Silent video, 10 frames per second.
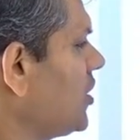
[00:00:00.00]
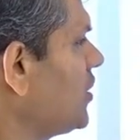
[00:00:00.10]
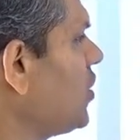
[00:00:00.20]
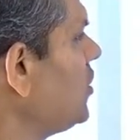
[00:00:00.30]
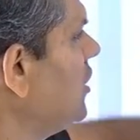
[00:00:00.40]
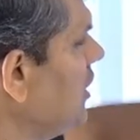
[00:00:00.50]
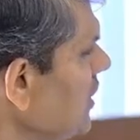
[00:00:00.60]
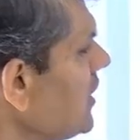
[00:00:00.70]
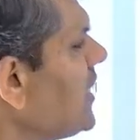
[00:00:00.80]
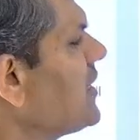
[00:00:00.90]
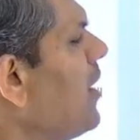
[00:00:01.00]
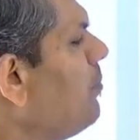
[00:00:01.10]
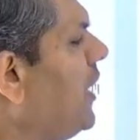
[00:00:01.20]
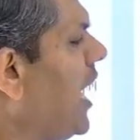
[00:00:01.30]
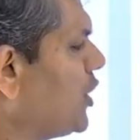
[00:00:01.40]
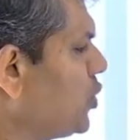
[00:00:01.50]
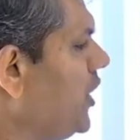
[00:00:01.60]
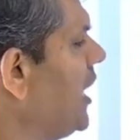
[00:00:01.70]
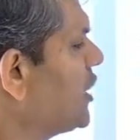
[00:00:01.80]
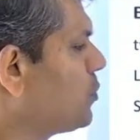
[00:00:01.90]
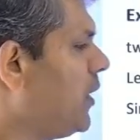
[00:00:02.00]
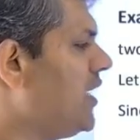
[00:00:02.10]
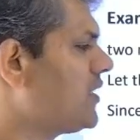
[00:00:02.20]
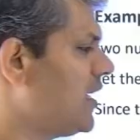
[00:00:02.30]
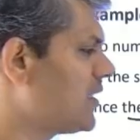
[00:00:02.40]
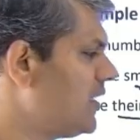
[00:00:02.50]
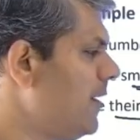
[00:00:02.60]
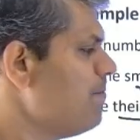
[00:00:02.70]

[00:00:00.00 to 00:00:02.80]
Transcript: So this example actually explains us